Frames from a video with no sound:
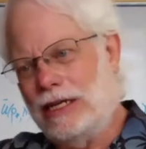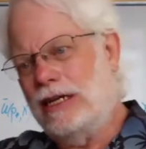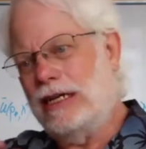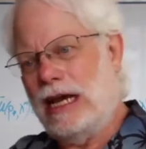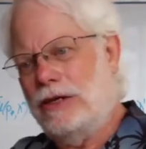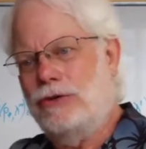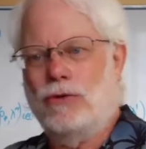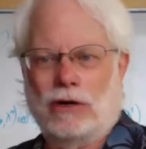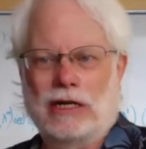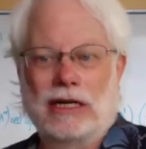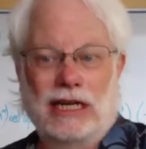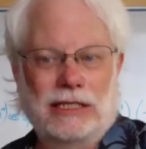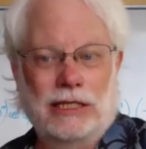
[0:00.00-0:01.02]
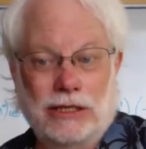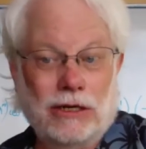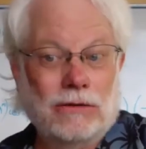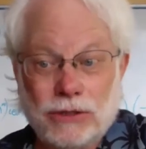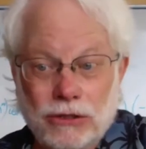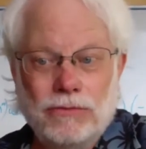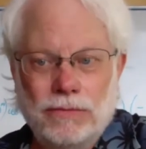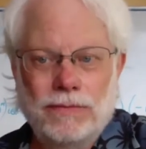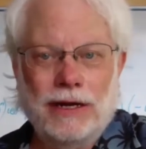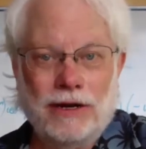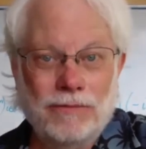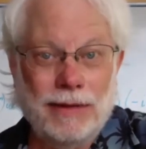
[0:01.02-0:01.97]
on how you organize the terms, you
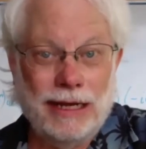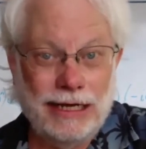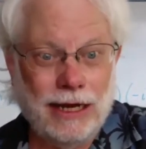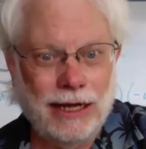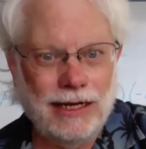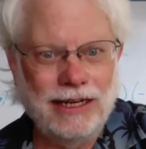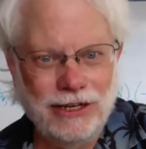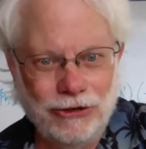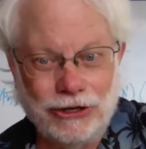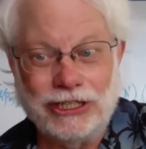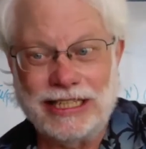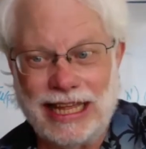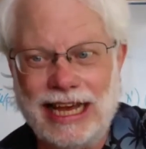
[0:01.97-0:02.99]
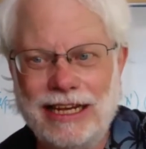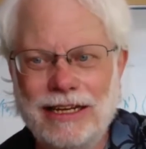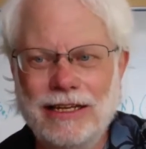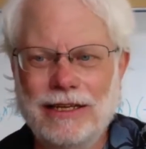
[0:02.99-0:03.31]
may or may not notice that.